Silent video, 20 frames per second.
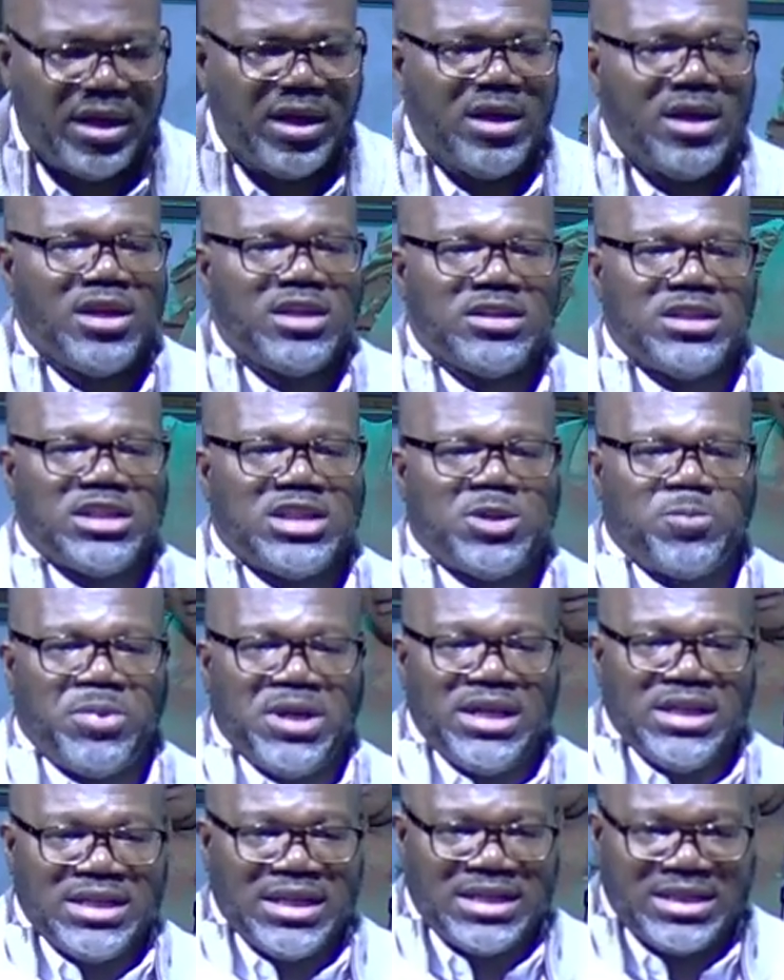to spend
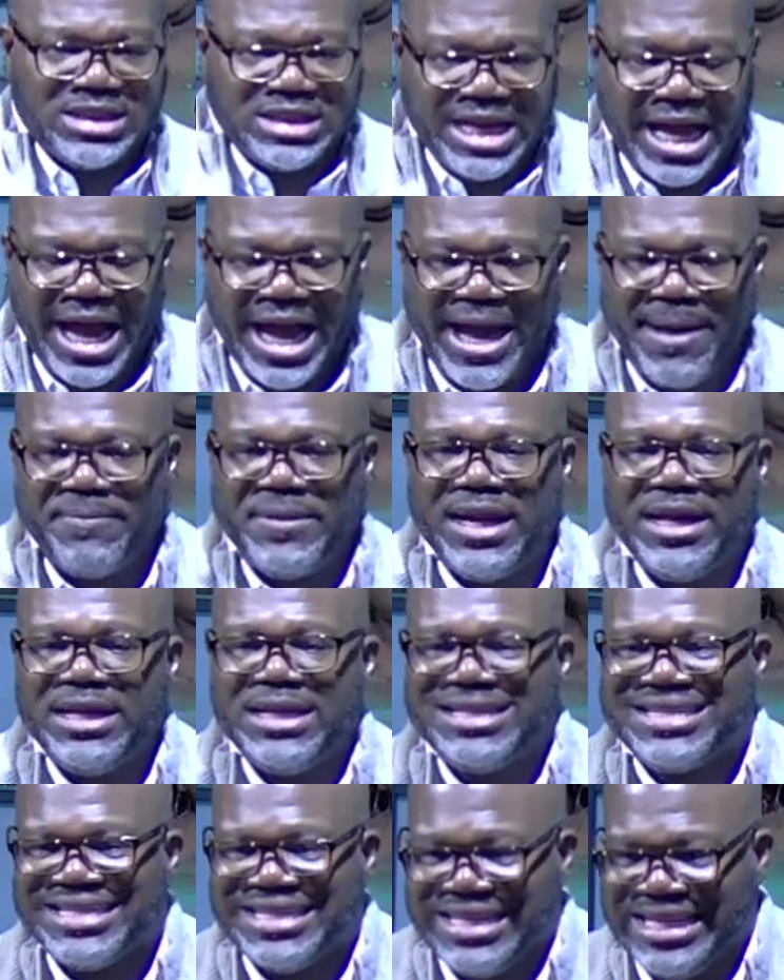the time that is
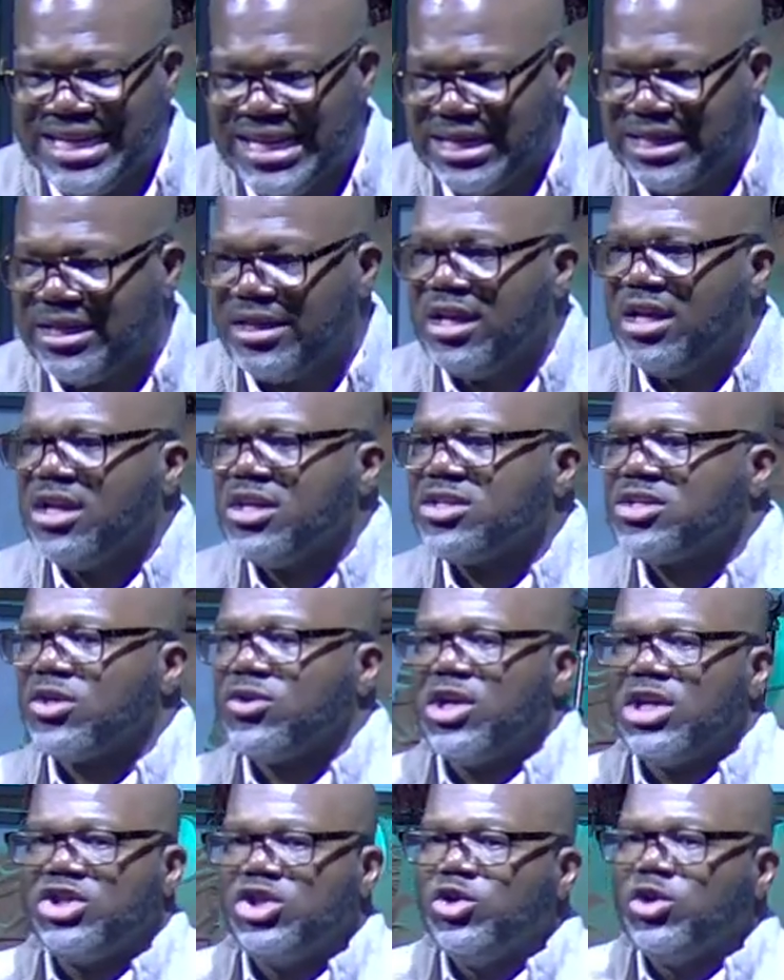needed so
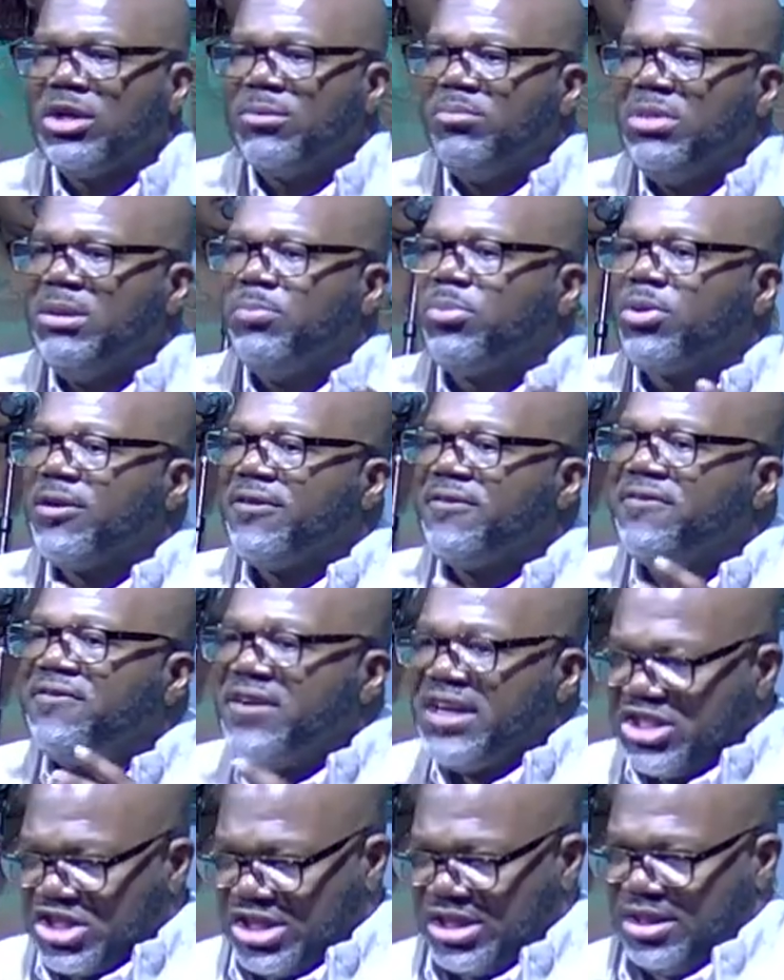that you can be
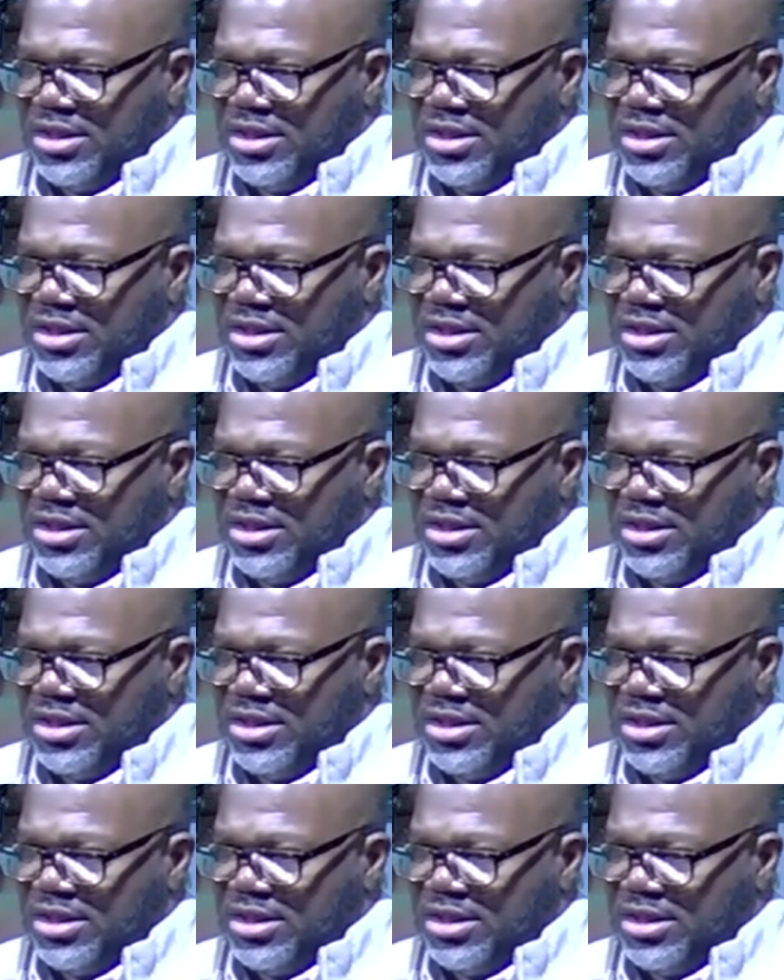proficient